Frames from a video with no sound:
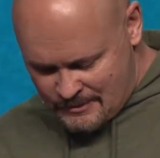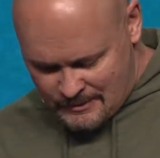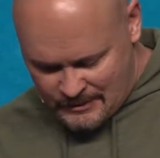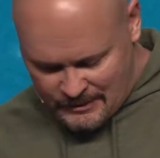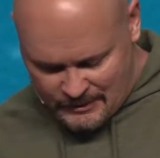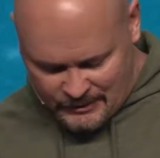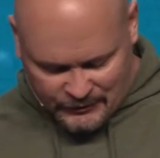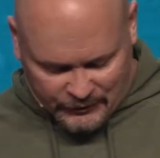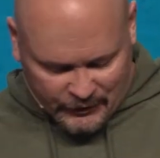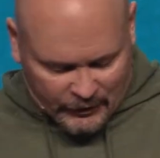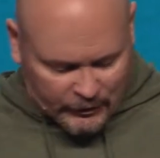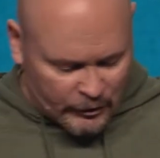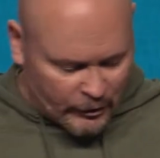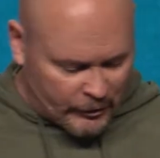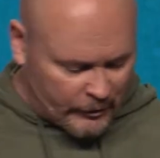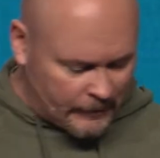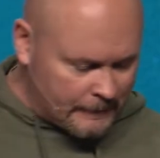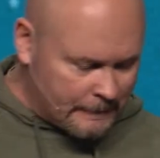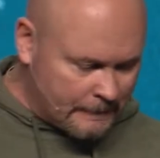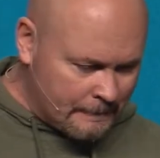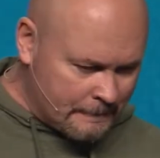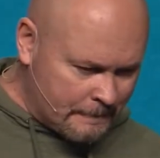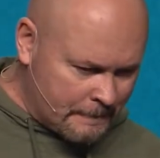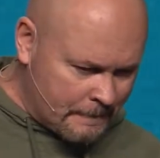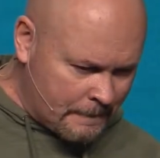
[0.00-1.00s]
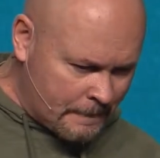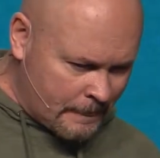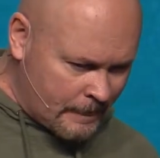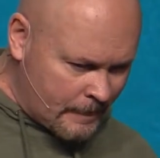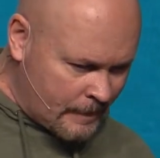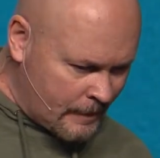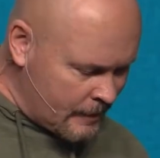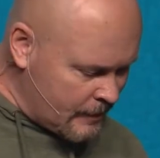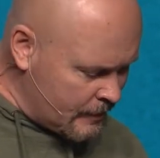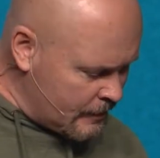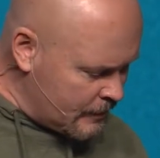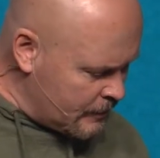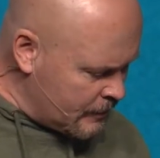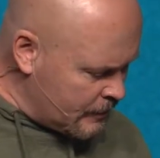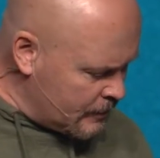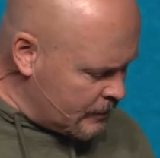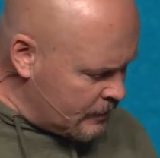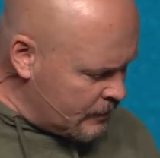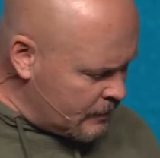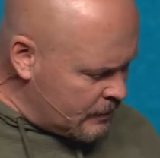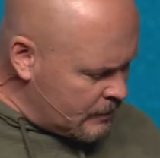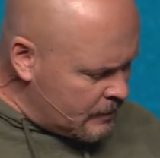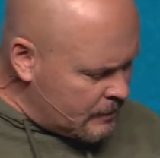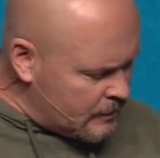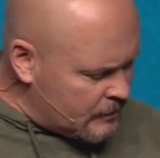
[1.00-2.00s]
And he said to her,
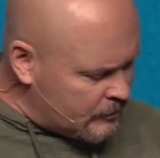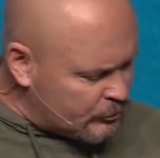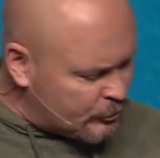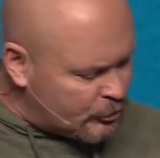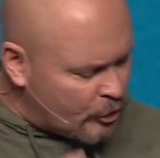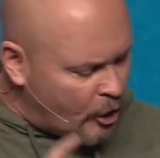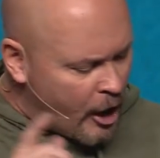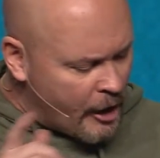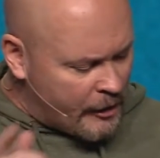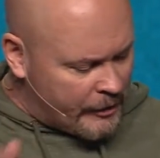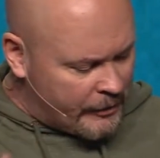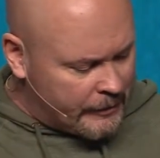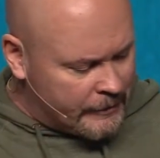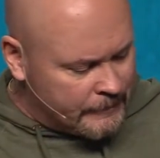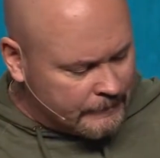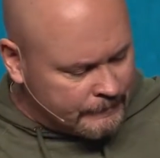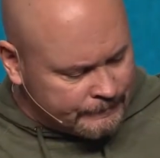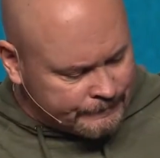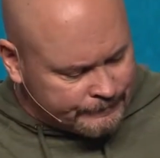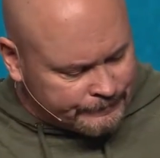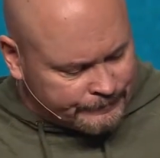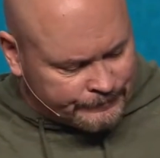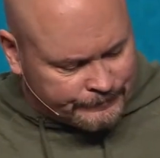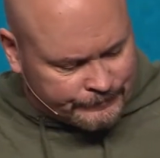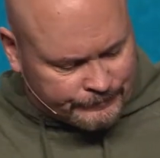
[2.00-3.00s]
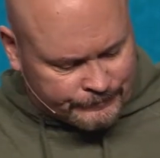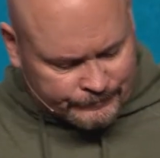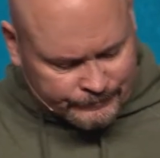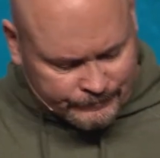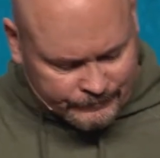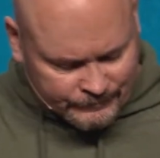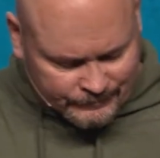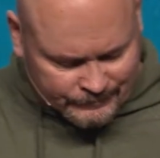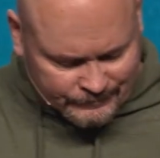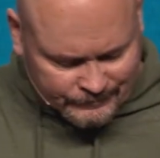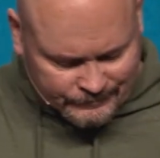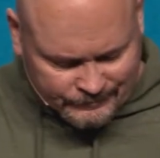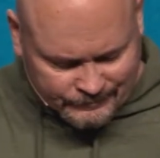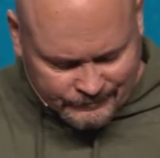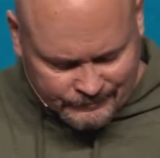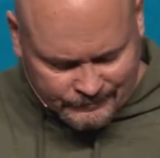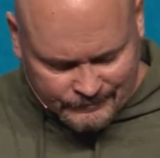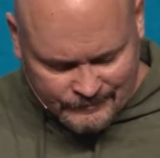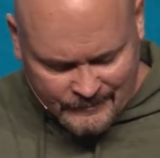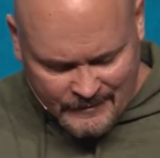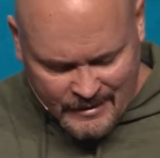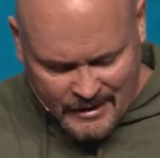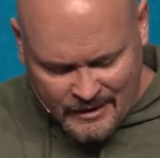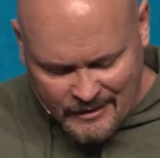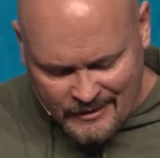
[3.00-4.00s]
"Daughter,
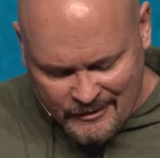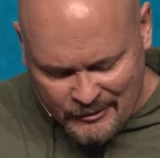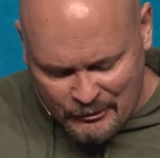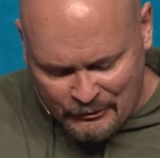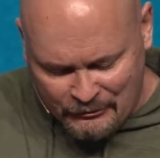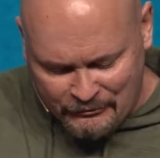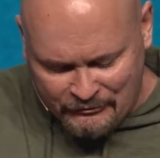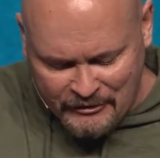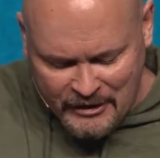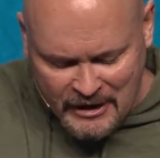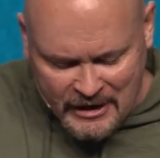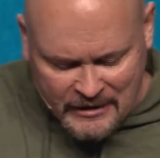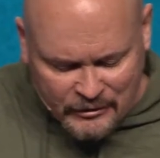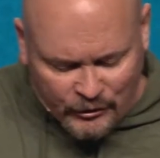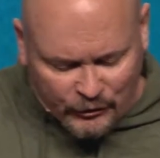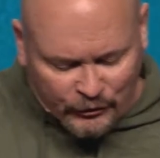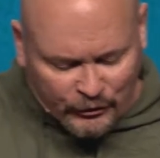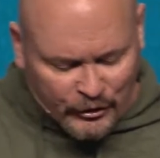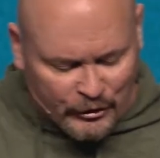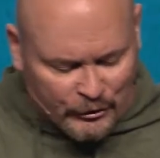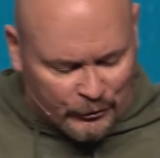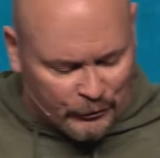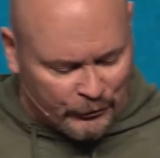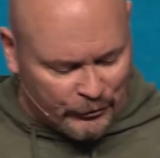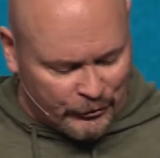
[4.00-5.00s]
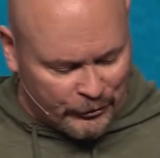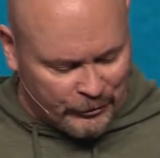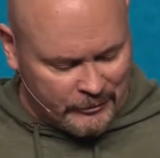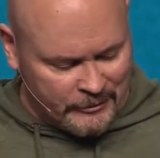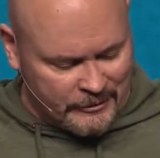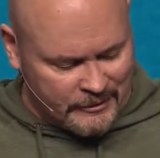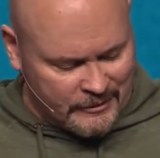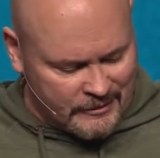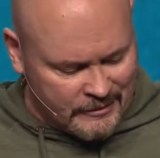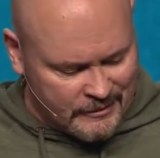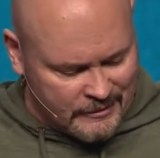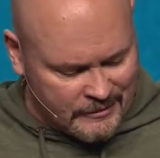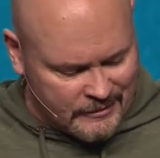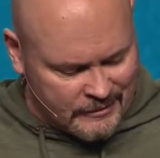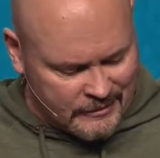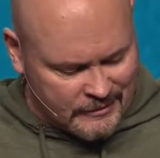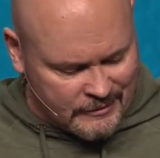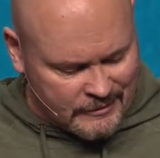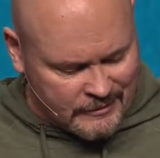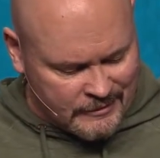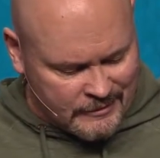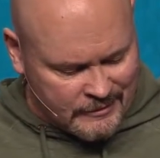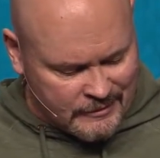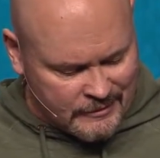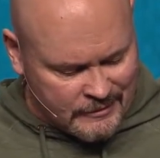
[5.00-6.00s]
Your faith has healed you.
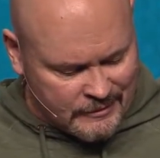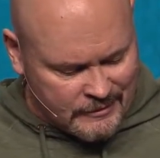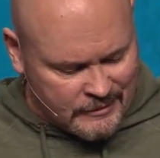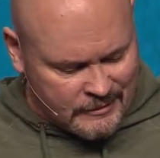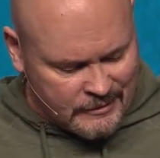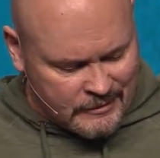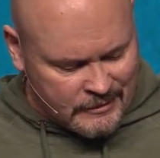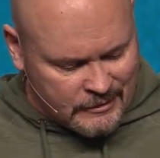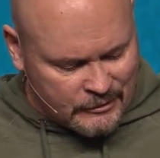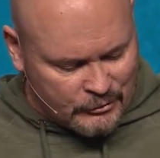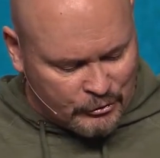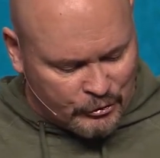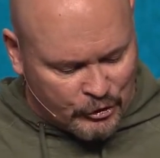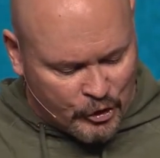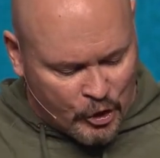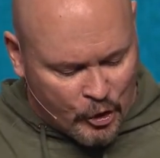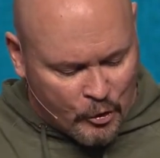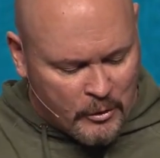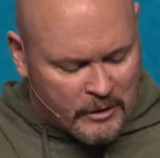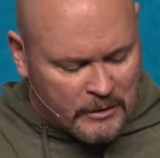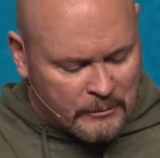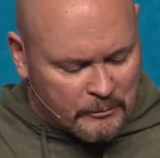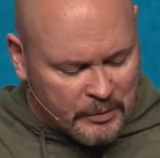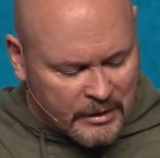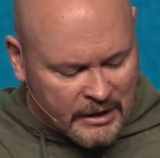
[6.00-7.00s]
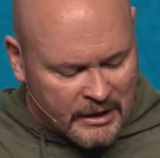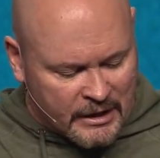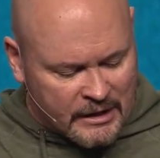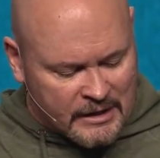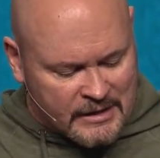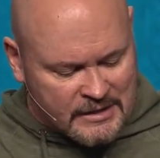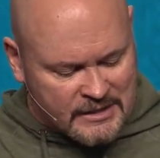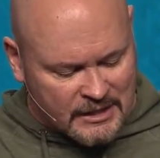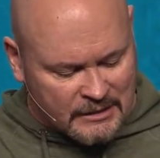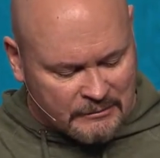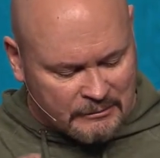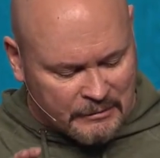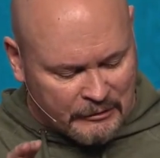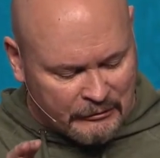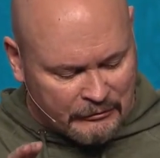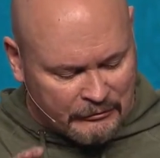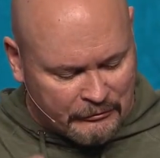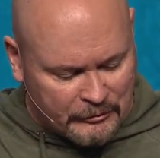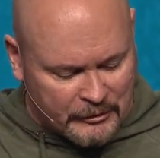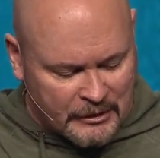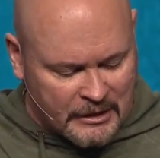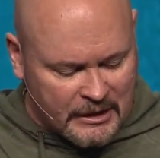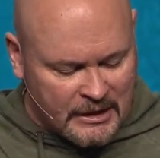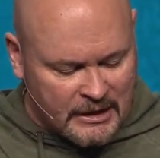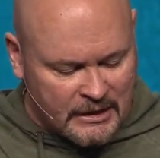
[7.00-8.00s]
Go in peace and be
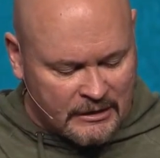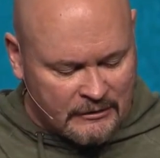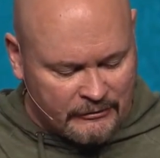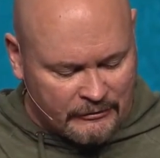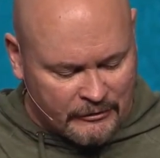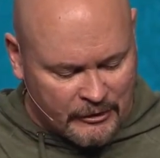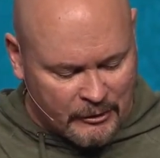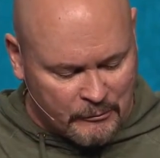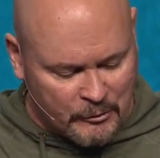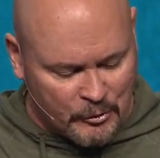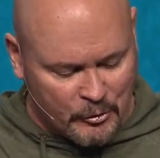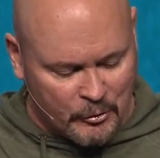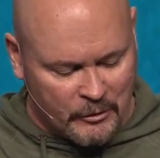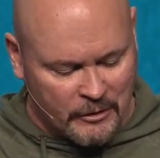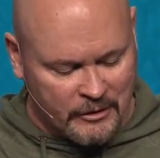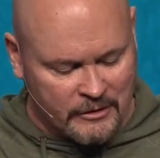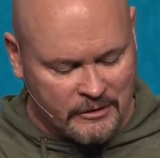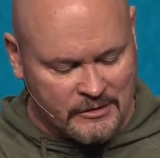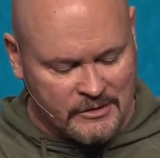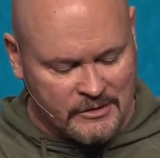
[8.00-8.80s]
freed from your